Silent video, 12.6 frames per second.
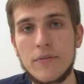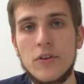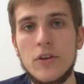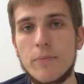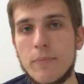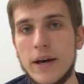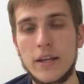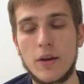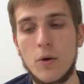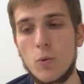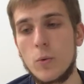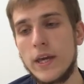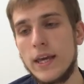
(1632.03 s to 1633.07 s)
of you,
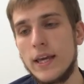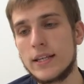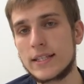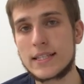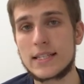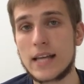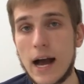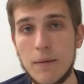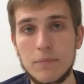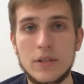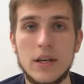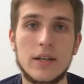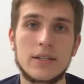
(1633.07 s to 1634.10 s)
but we
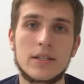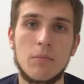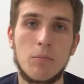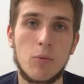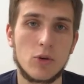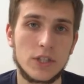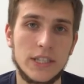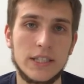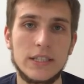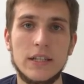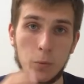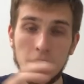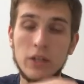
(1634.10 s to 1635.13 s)
stopped supporting
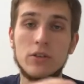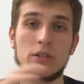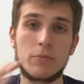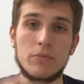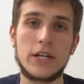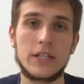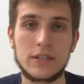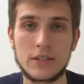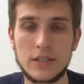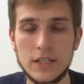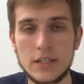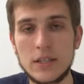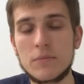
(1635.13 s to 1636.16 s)
Windows operating
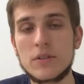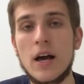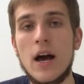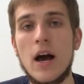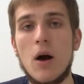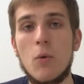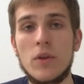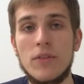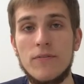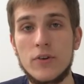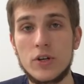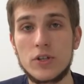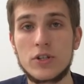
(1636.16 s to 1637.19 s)
systems with
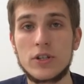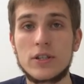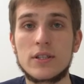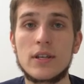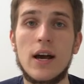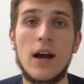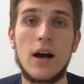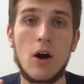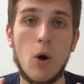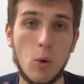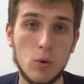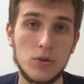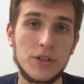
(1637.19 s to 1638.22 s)
versions
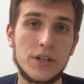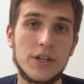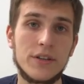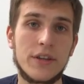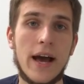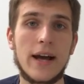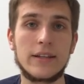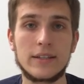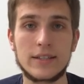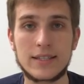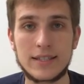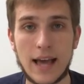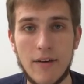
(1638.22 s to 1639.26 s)
older than
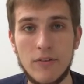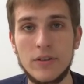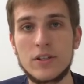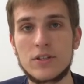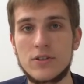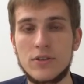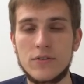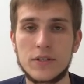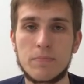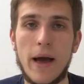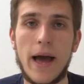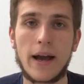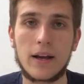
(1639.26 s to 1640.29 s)
7 Service
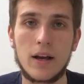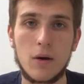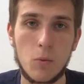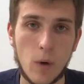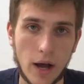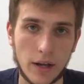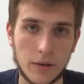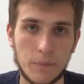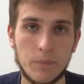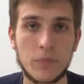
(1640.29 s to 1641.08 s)
Pack 1.